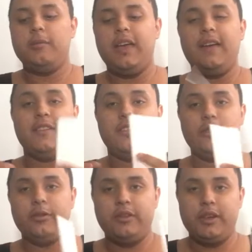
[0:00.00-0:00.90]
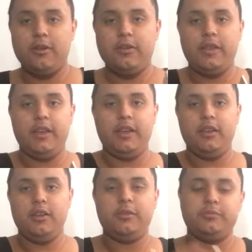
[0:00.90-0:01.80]
They have this little sticker
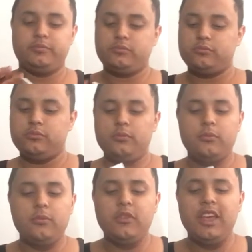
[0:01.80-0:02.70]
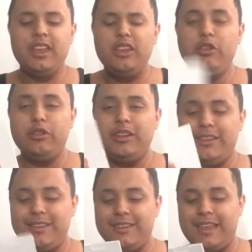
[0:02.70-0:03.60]
thing. Okay, usually
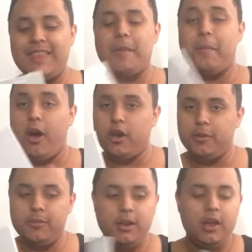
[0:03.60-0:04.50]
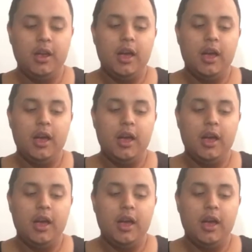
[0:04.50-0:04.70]
this is at the bottom